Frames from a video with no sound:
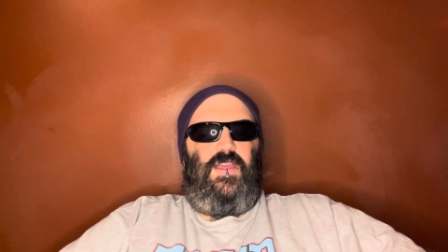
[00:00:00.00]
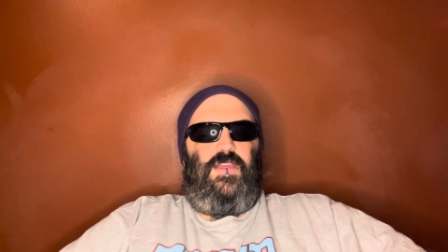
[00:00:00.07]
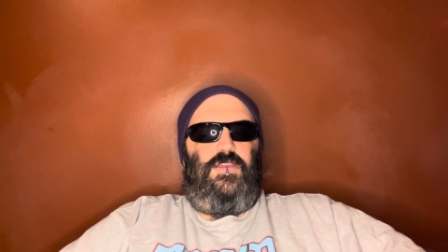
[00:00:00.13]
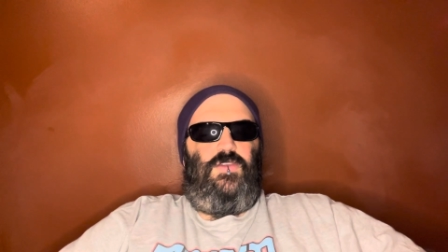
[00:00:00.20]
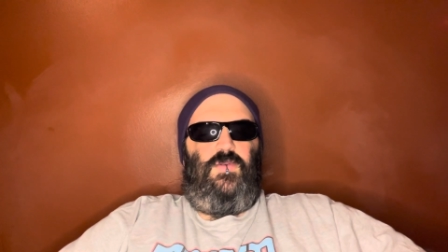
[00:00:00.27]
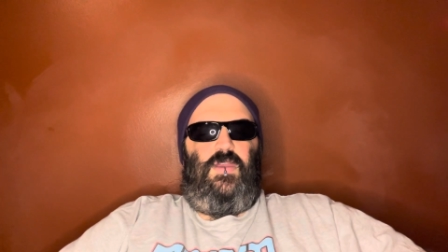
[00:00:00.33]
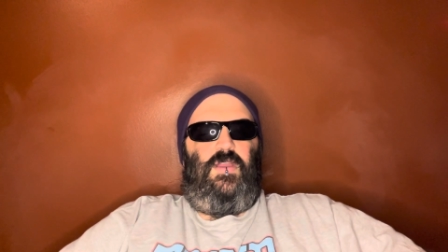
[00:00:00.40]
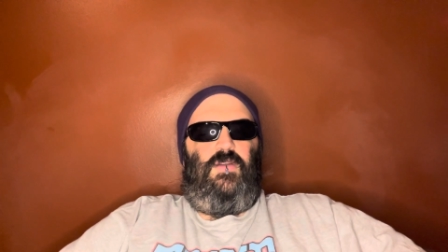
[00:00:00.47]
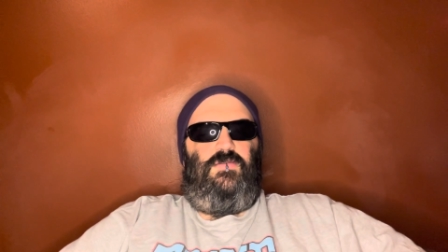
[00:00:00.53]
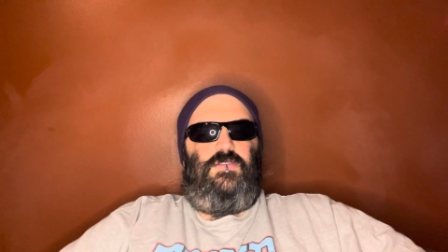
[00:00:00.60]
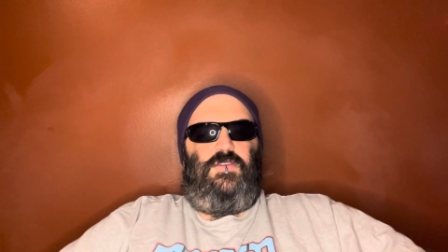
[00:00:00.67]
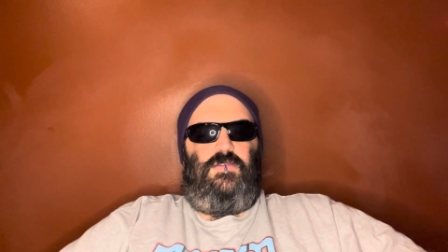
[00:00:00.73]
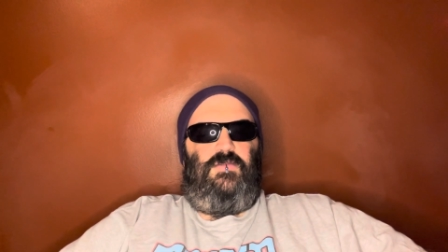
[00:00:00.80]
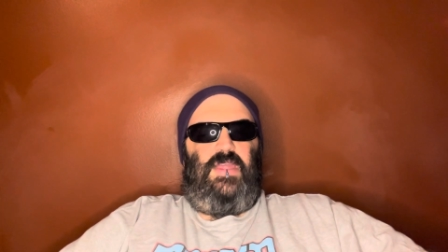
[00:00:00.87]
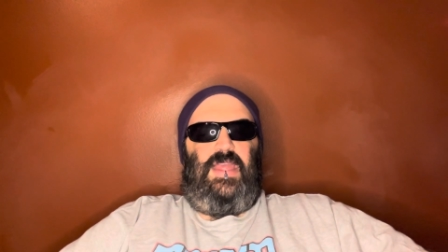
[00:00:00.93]
you can go
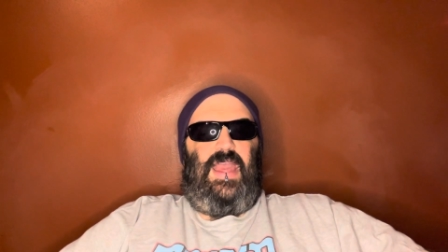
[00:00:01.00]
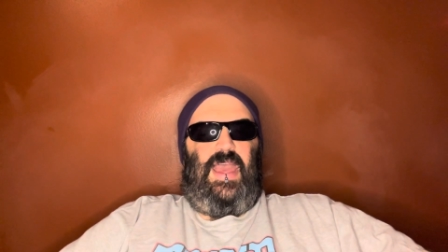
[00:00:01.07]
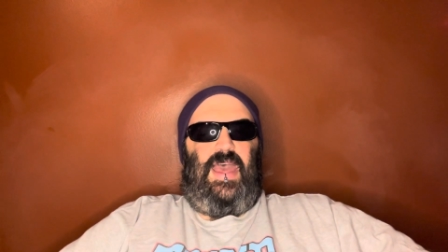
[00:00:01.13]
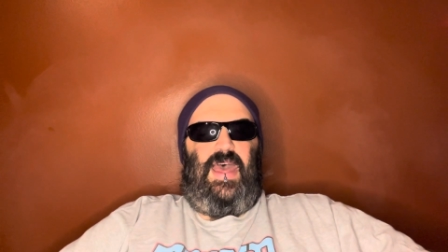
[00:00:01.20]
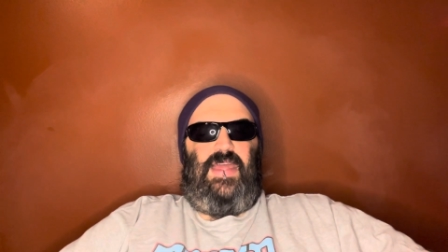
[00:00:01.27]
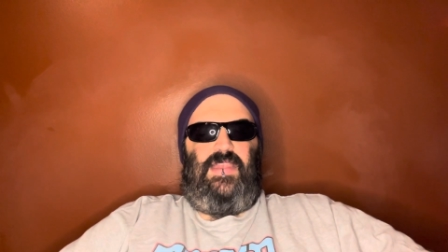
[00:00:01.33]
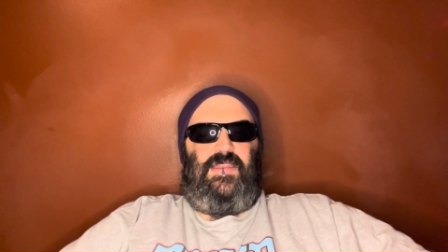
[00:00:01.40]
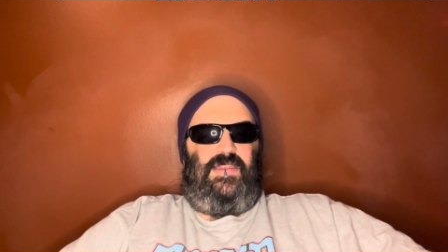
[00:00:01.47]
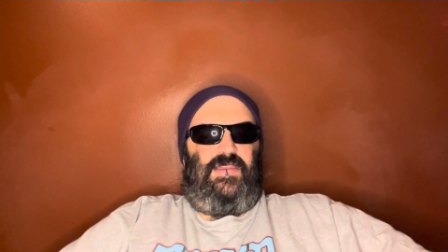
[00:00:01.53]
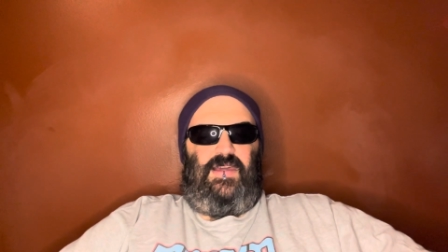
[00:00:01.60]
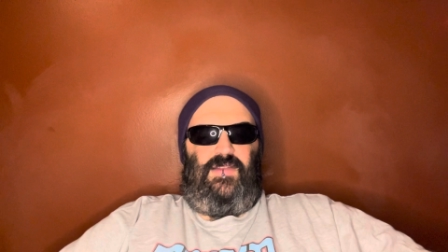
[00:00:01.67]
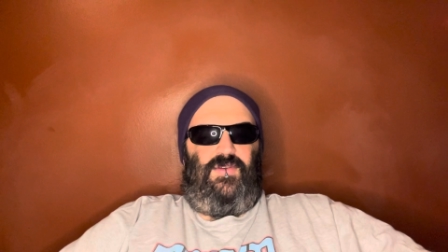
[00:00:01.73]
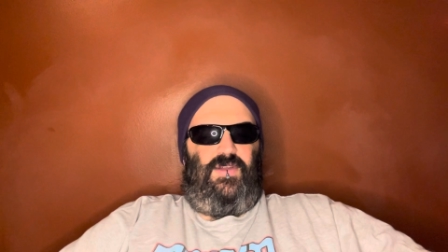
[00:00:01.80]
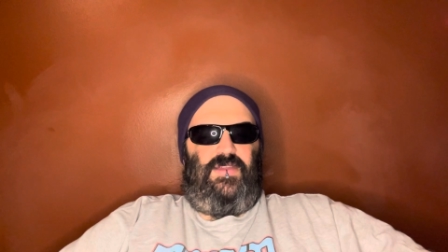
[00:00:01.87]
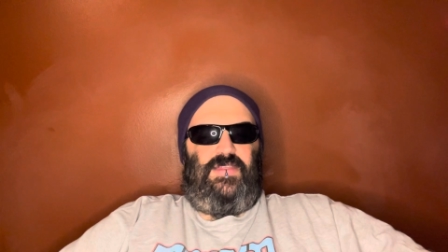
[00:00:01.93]
to
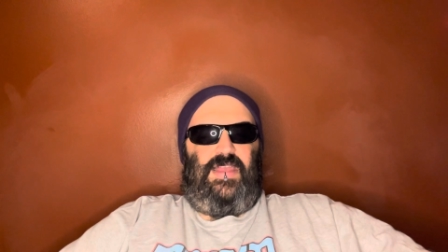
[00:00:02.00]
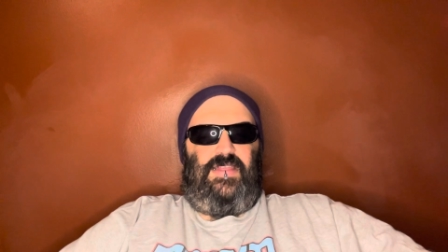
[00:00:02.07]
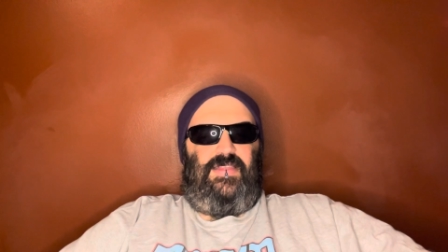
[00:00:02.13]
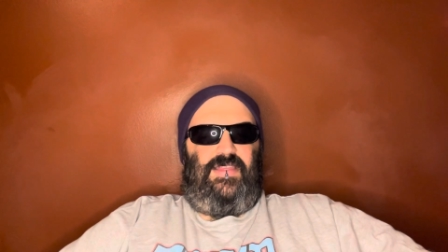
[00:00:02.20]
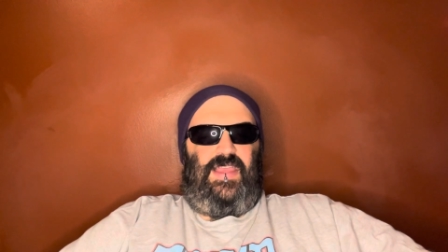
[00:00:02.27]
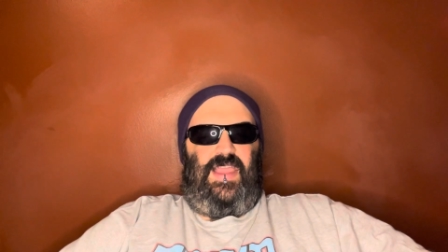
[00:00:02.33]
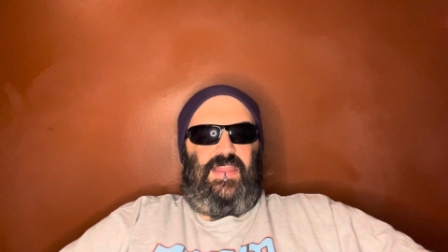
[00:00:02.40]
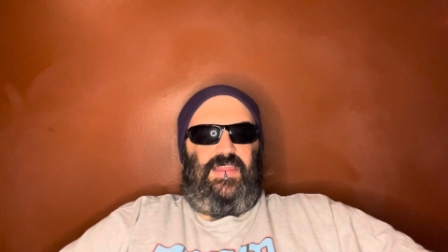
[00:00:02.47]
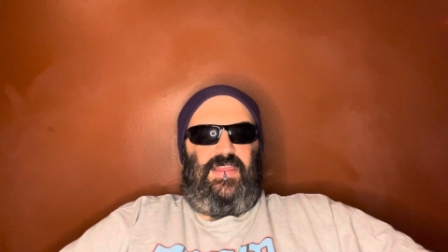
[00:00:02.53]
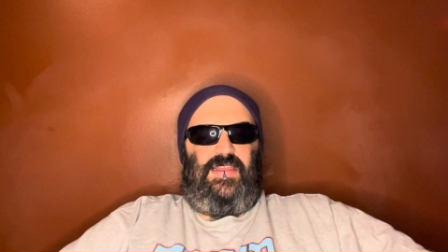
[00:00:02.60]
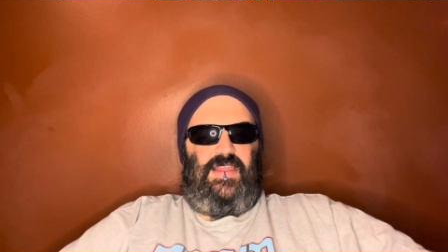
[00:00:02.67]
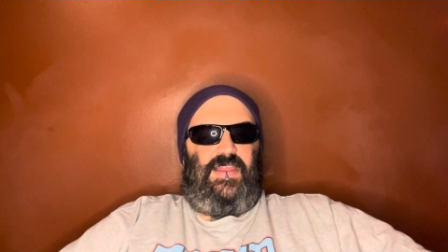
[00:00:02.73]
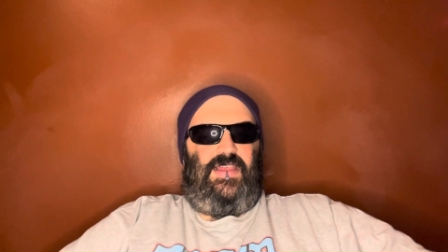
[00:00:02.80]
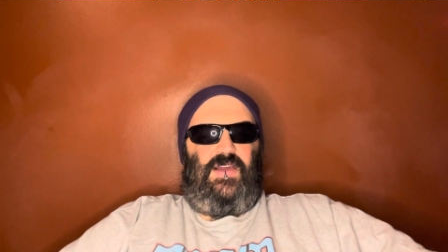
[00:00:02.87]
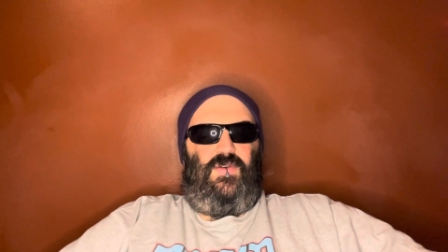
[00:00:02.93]
theadna.org, that's
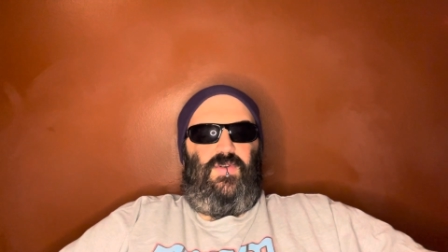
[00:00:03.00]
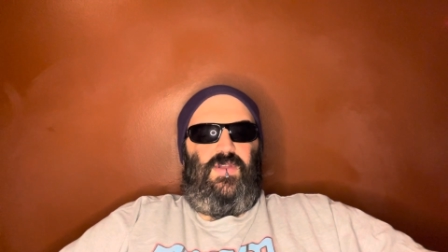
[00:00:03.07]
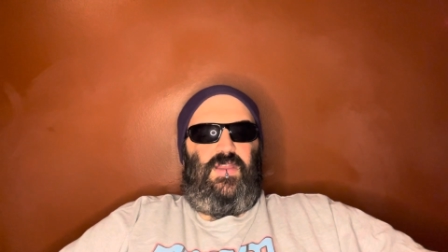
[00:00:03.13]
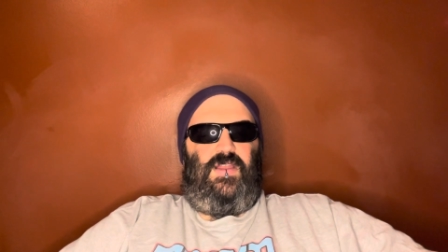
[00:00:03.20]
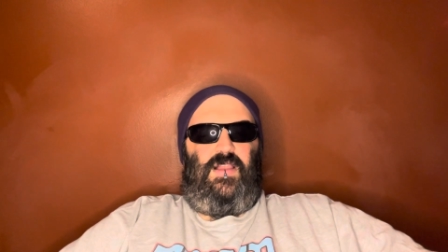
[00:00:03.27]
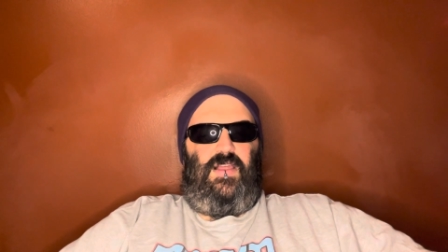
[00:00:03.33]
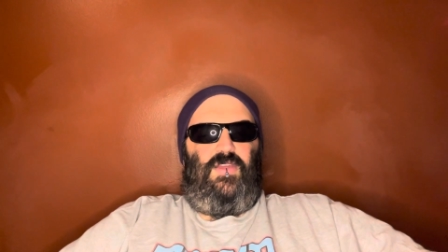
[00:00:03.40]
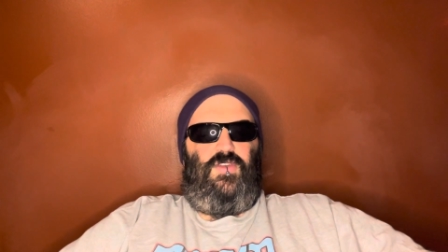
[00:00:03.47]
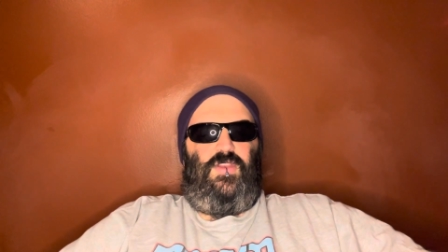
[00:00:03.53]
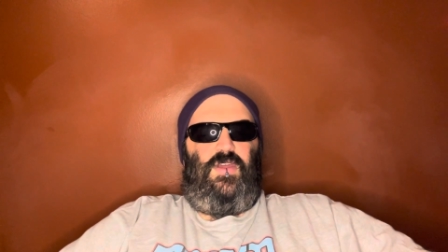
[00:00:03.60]
theadna.org, it'll let you